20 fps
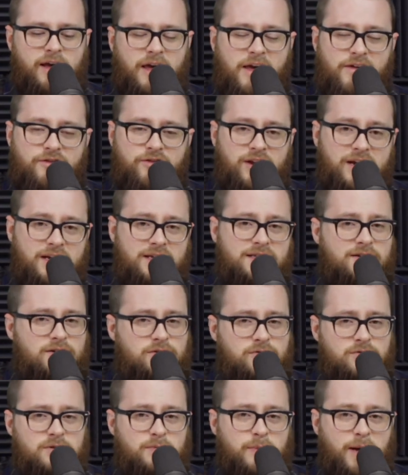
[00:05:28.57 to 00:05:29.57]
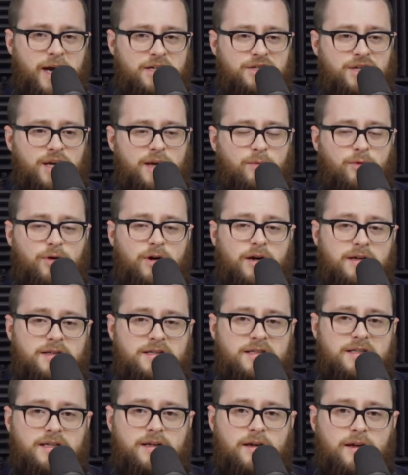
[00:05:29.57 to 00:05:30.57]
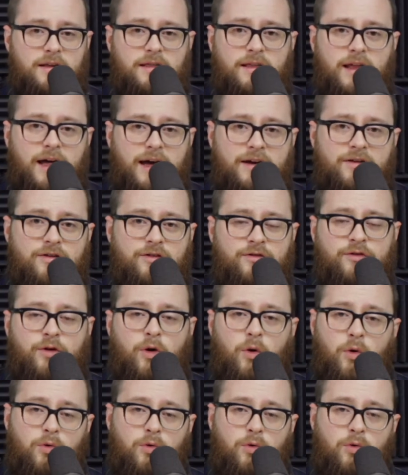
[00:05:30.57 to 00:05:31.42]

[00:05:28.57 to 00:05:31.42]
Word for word: If it is a new Smash game, we're going to see a lot of